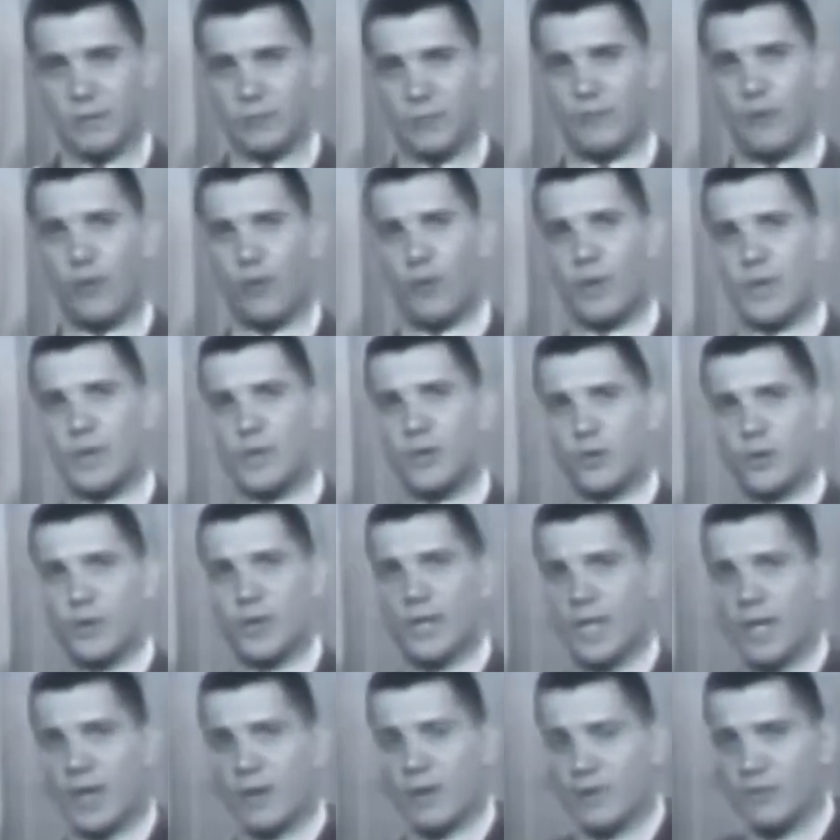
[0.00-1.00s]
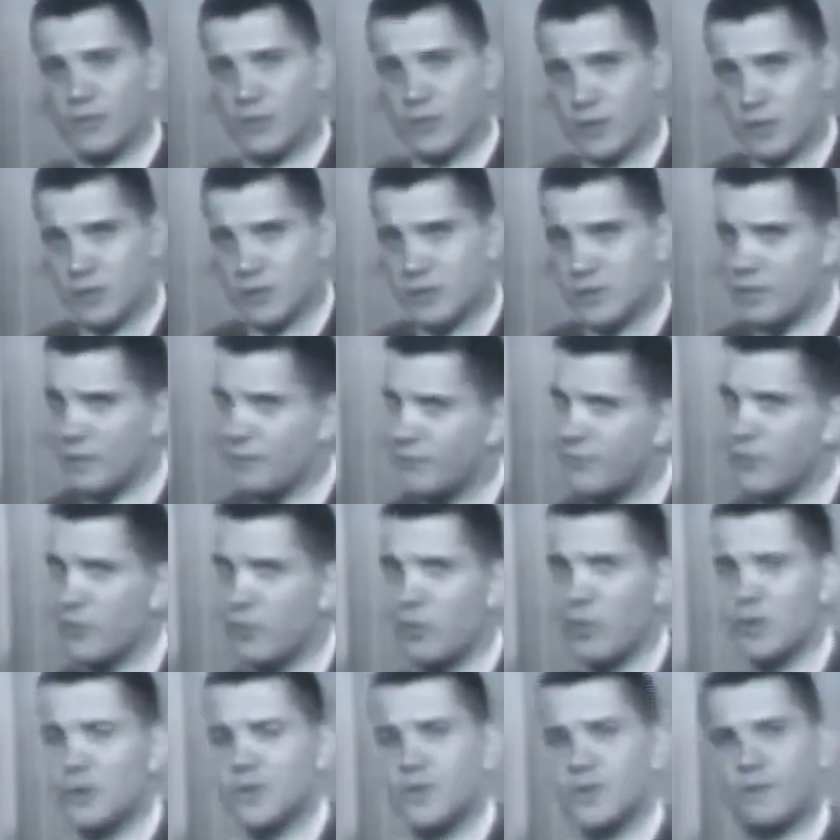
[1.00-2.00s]
Before we do it, however, there's a few
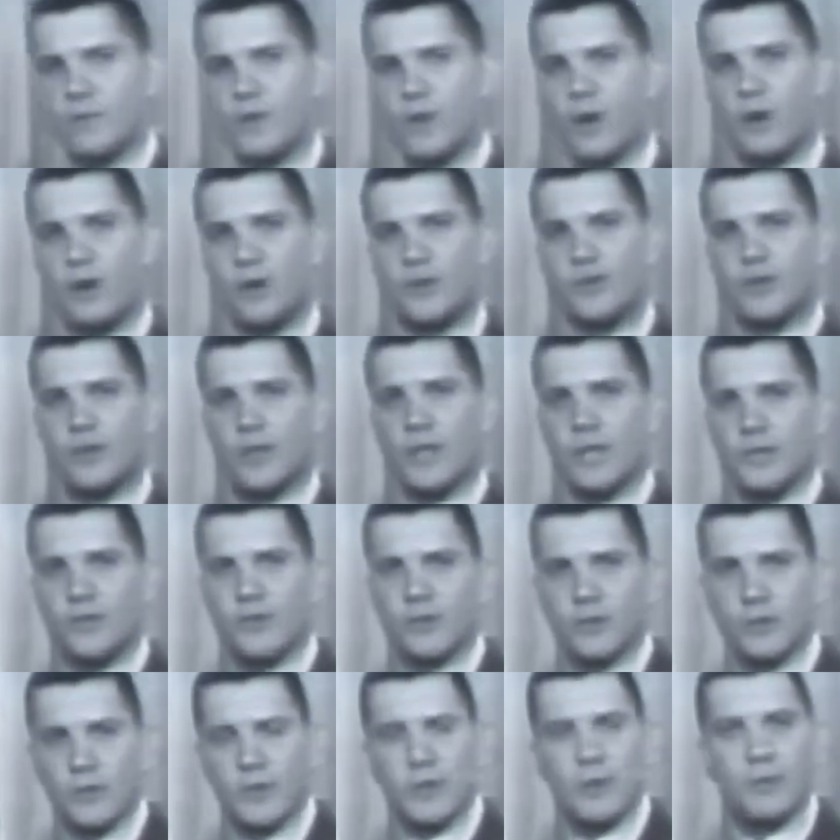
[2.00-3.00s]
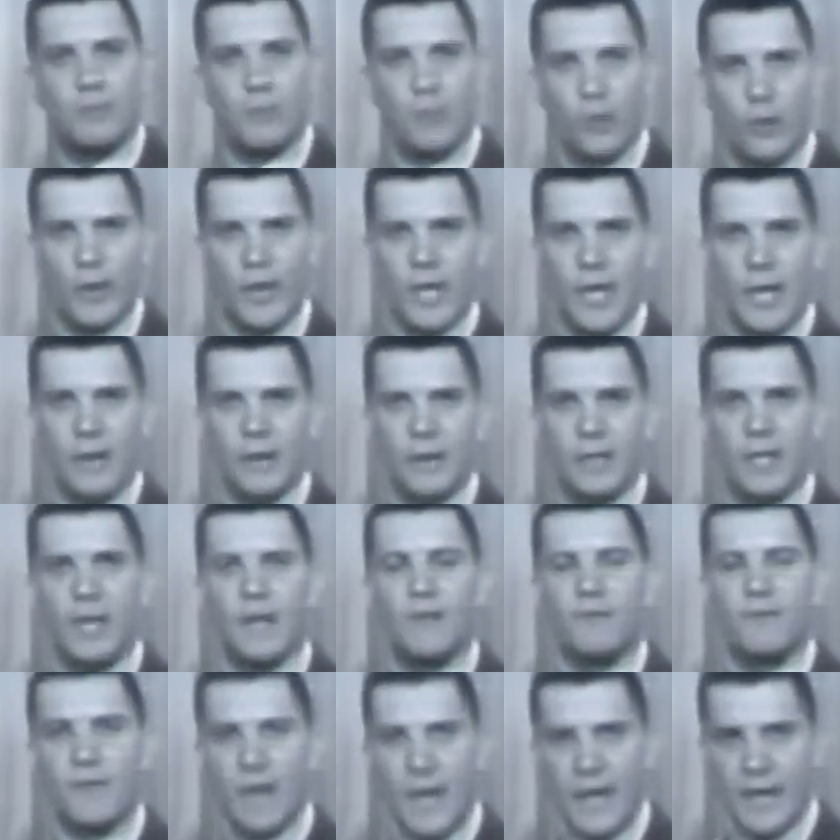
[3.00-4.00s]
words of caution I should point out,
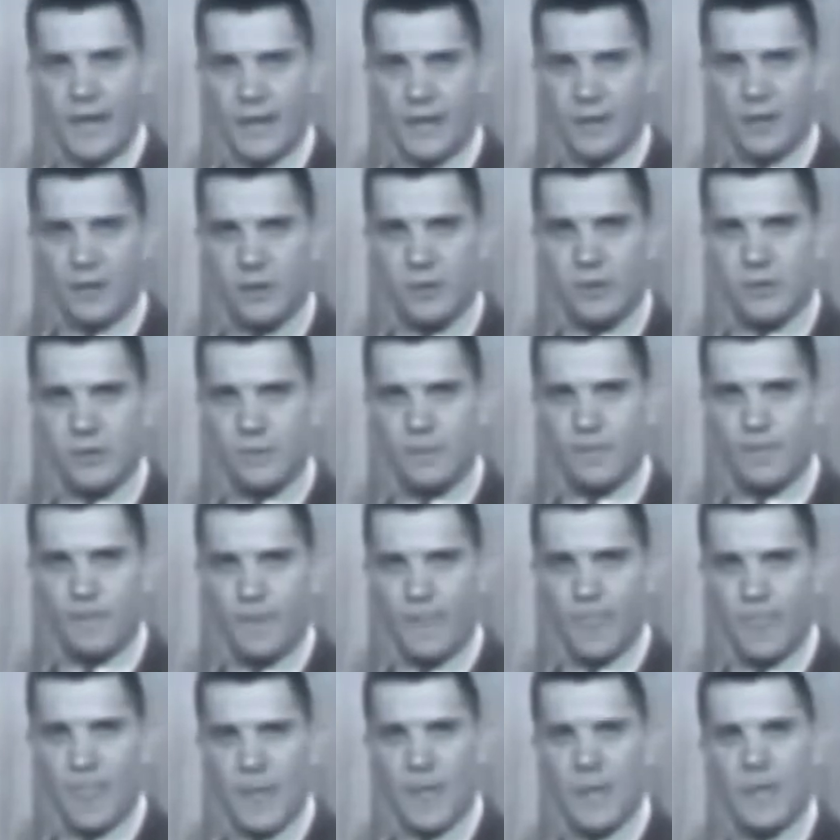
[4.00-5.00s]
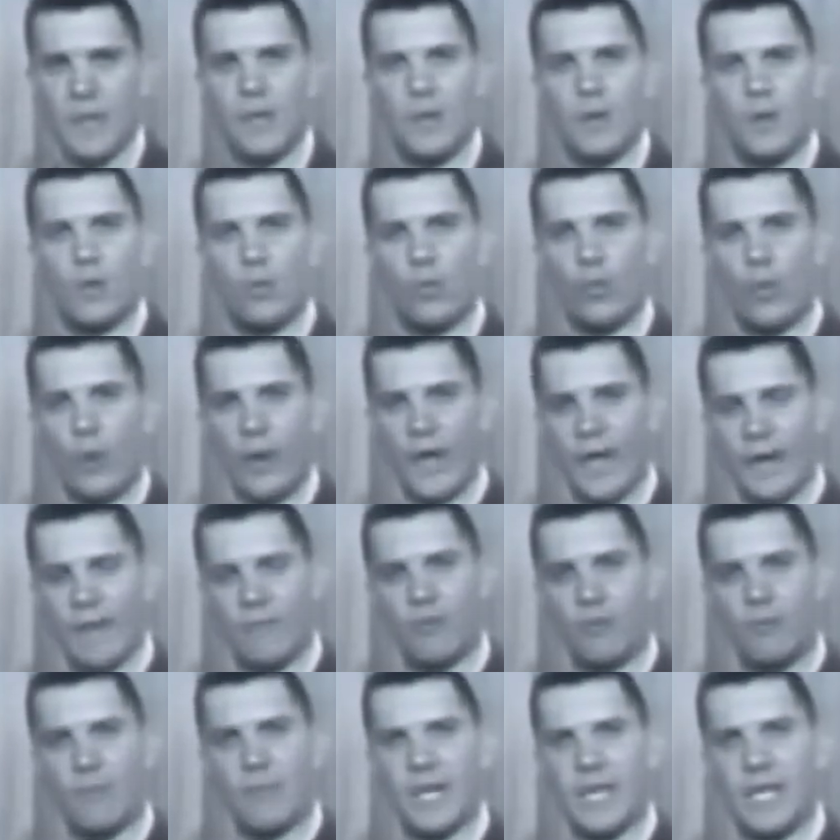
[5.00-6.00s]
and that is,
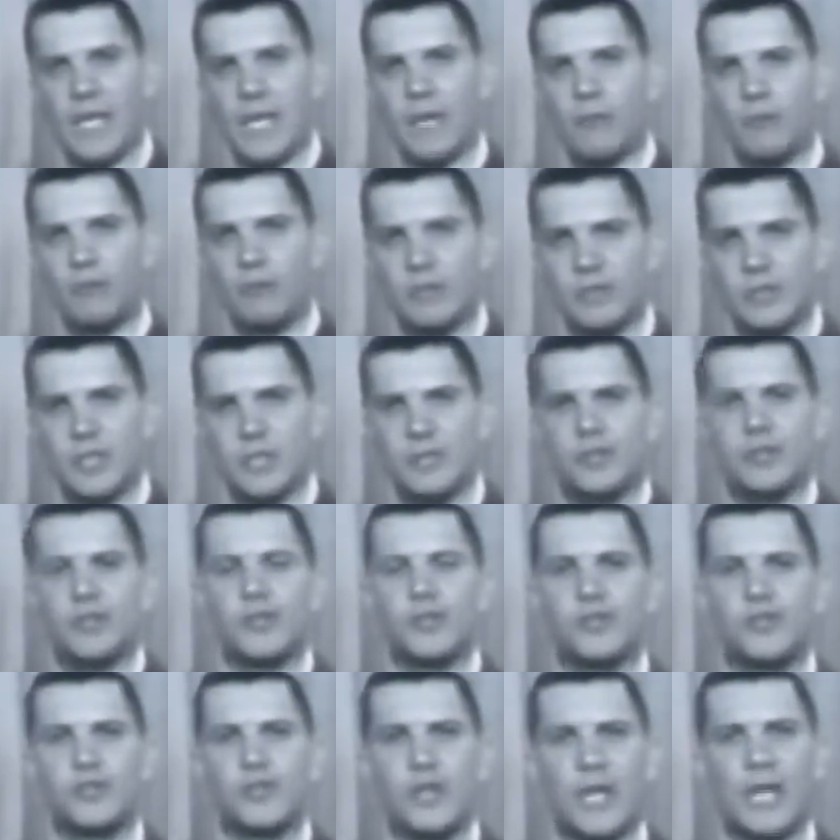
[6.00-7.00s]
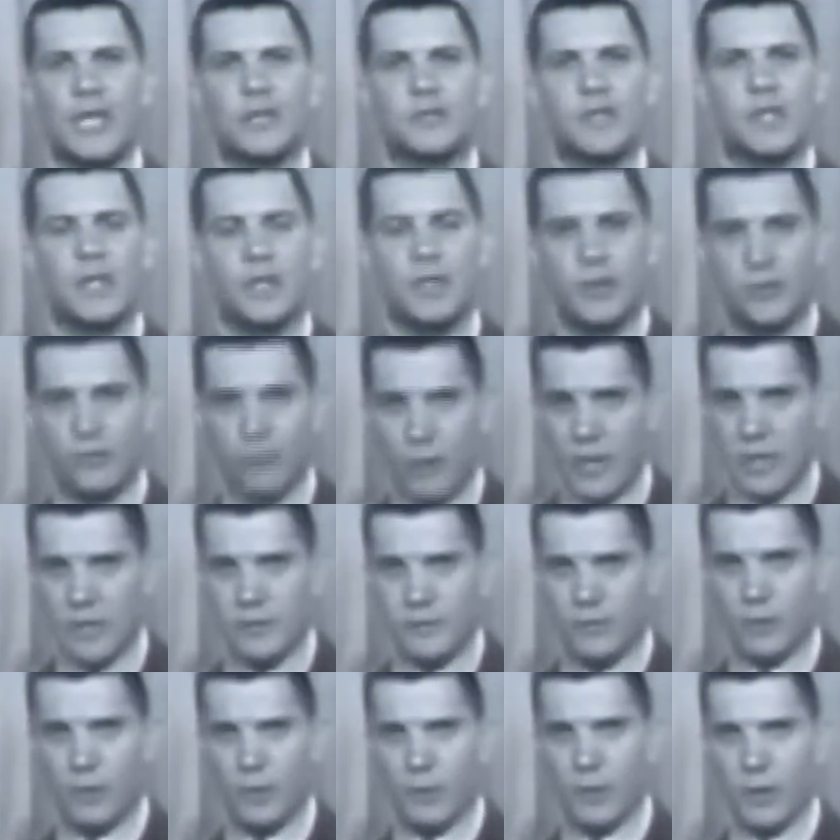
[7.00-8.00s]
whenever making resistance checks in a
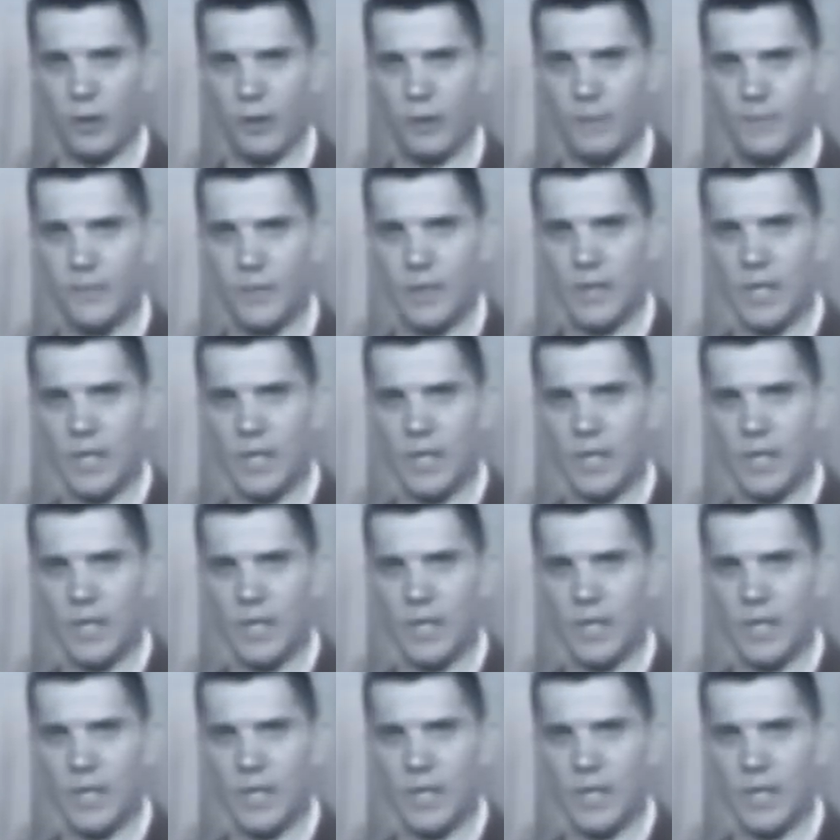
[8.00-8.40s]
transformer,